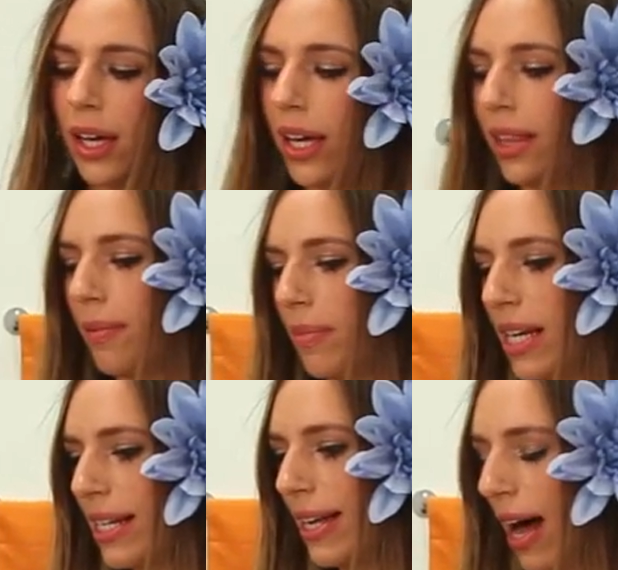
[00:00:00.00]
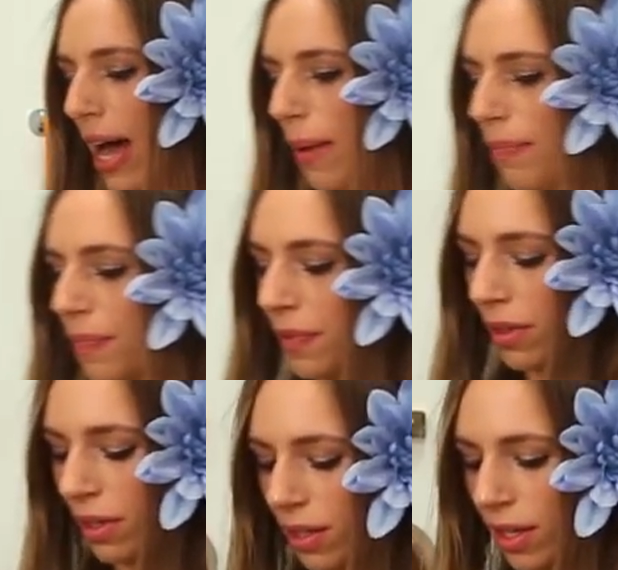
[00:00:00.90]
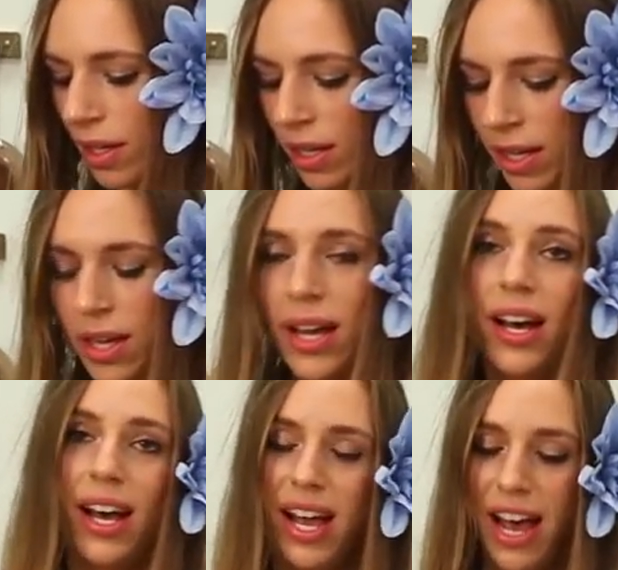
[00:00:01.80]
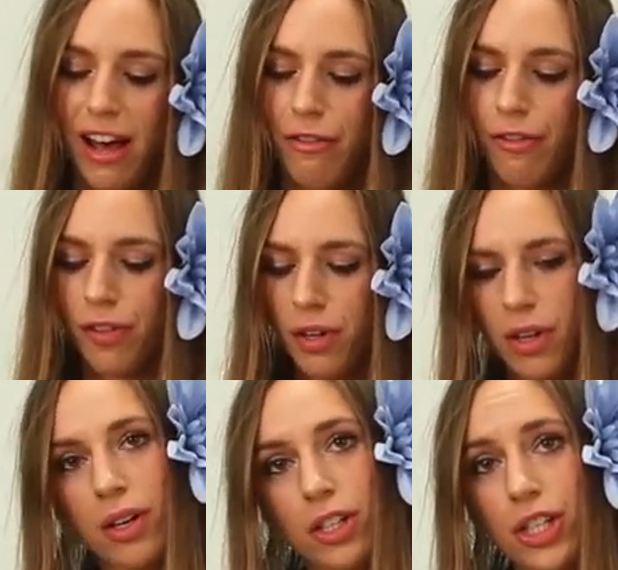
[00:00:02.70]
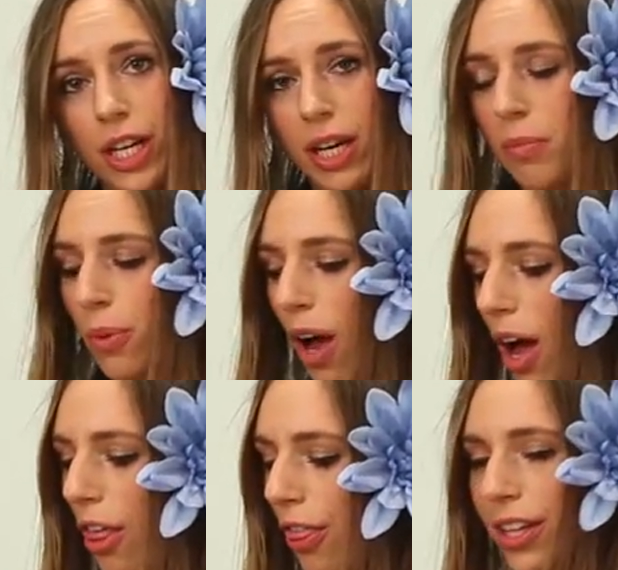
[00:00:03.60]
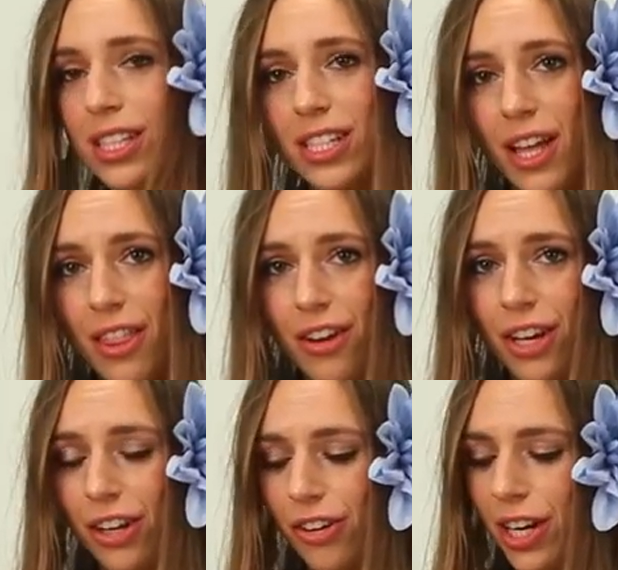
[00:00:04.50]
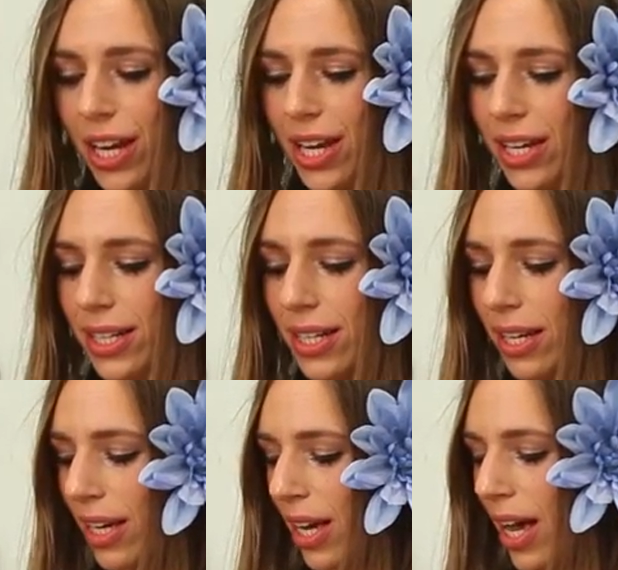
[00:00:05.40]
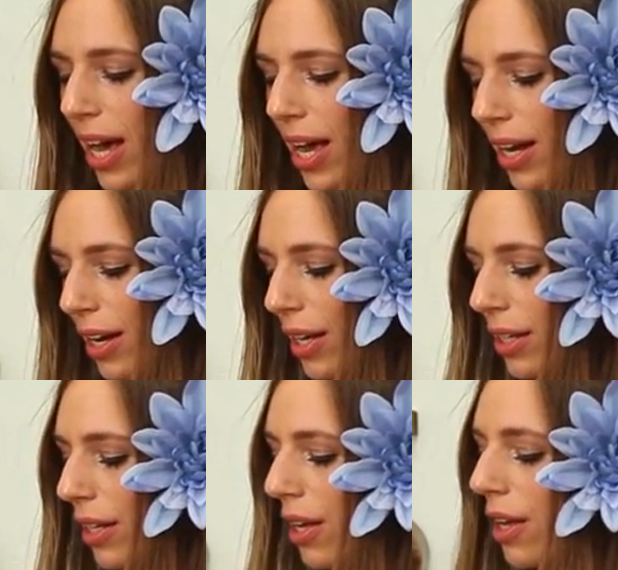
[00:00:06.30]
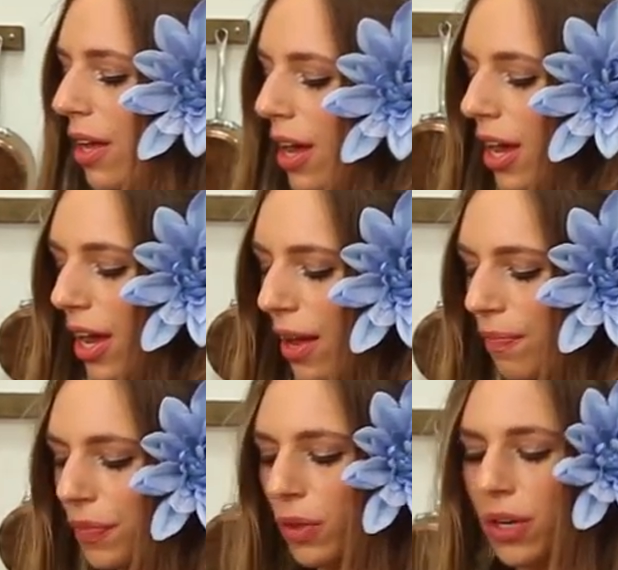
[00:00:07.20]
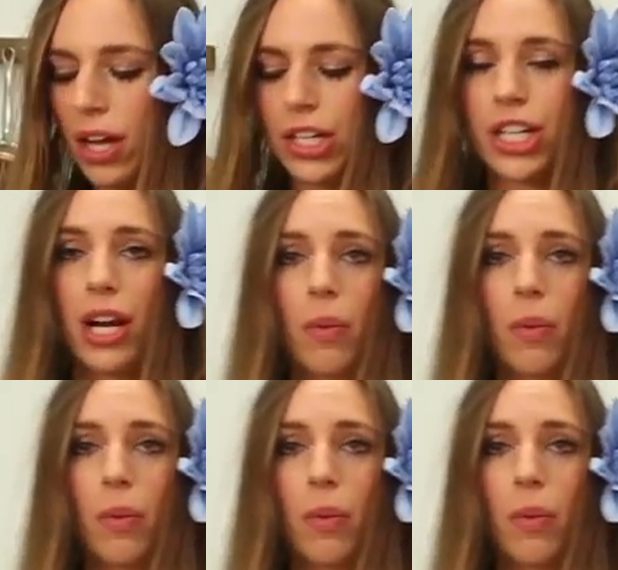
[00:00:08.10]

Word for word: In the meantime, I have chicken broth, that's another ingredient, and I'll share